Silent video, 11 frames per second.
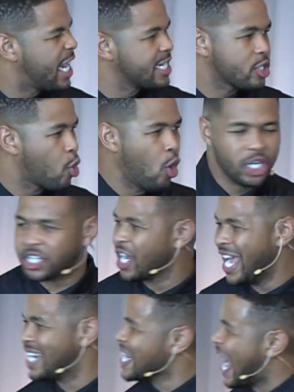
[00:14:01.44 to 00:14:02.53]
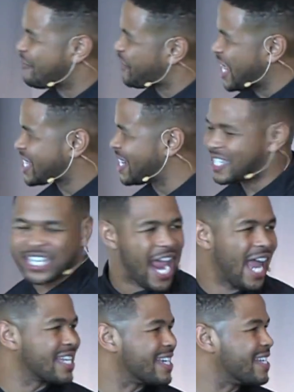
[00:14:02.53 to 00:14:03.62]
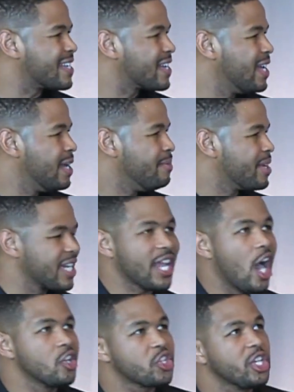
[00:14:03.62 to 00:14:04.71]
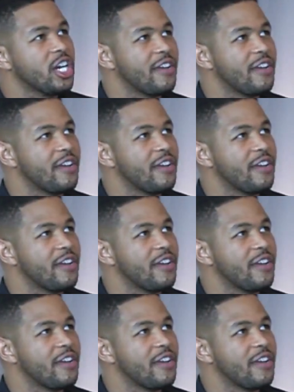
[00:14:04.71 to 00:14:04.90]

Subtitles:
cutting corners and not facing a challenge. Because I understood